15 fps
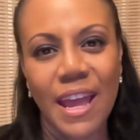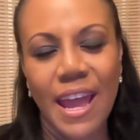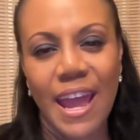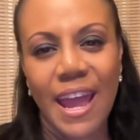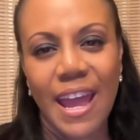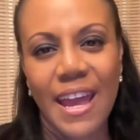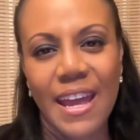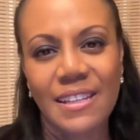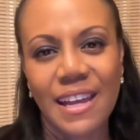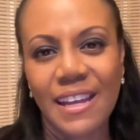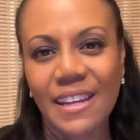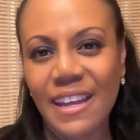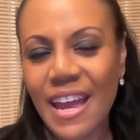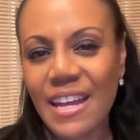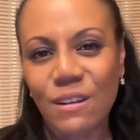And
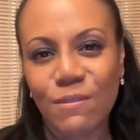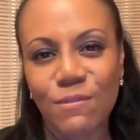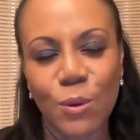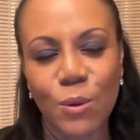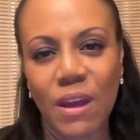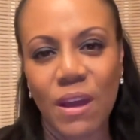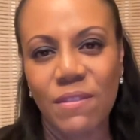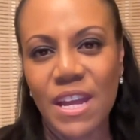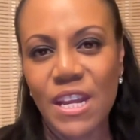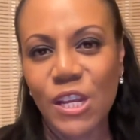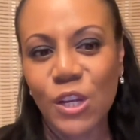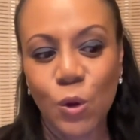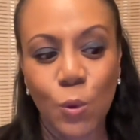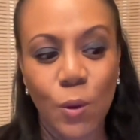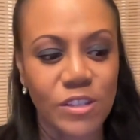again, if you have any
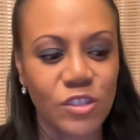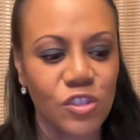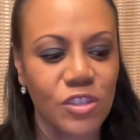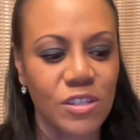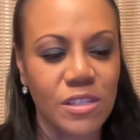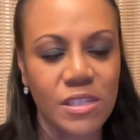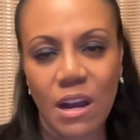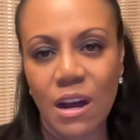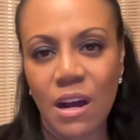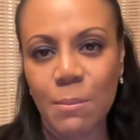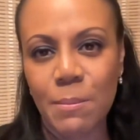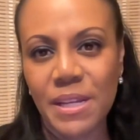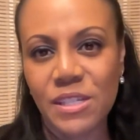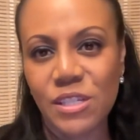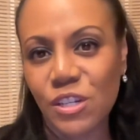questions,
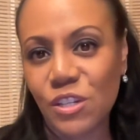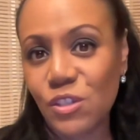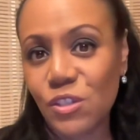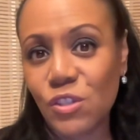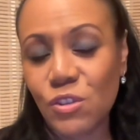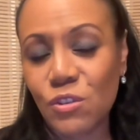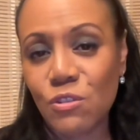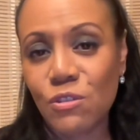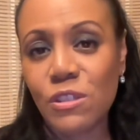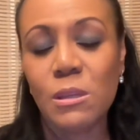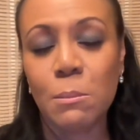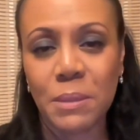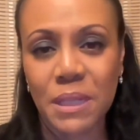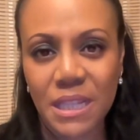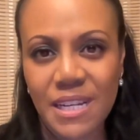comments, concerns,
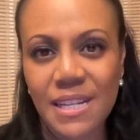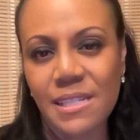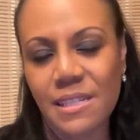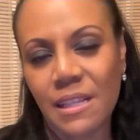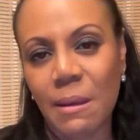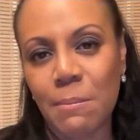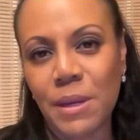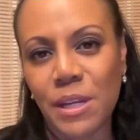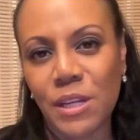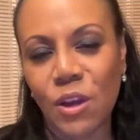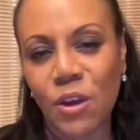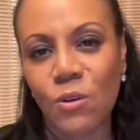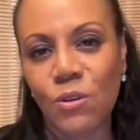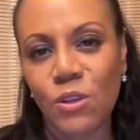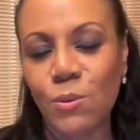please let me
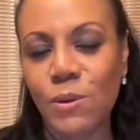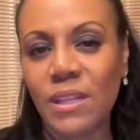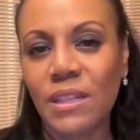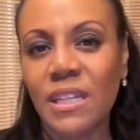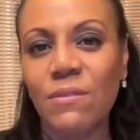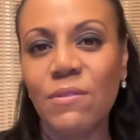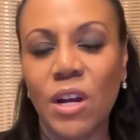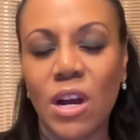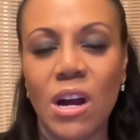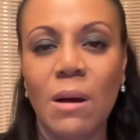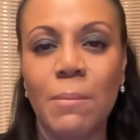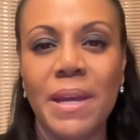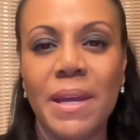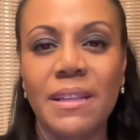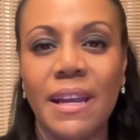know. You can leave a
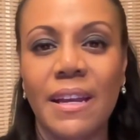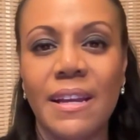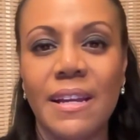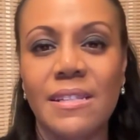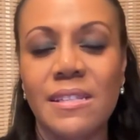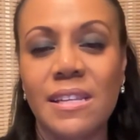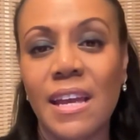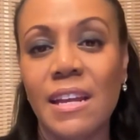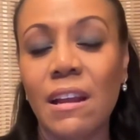comment, like I said,